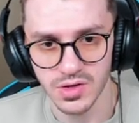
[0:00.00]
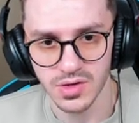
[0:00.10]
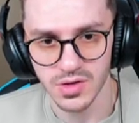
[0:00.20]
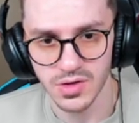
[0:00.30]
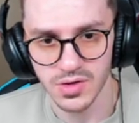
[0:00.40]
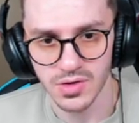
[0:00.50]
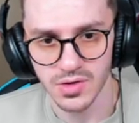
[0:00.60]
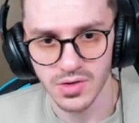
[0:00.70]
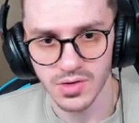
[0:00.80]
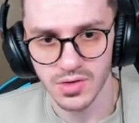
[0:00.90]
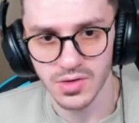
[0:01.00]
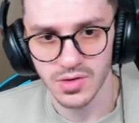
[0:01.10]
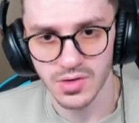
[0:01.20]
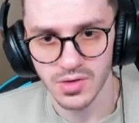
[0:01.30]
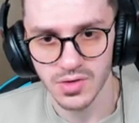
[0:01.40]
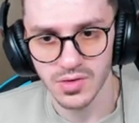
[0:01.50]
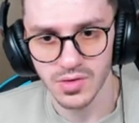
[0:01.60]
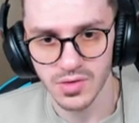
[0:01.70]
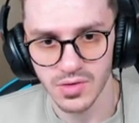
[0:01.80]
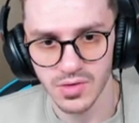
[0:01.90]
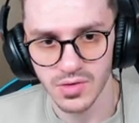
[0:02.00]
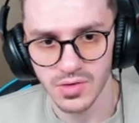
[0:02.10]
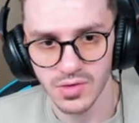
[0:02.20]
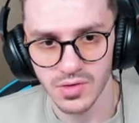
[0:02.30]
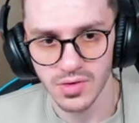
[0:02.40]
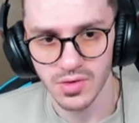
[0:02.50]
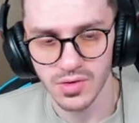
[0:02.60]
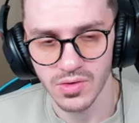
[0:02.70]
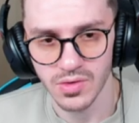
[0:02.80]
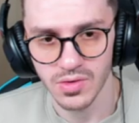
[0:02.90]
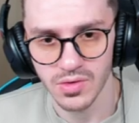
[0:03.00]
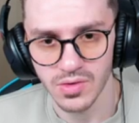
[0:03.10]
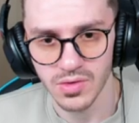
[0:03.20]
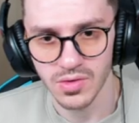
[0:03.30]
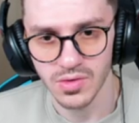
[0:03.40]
[no speech]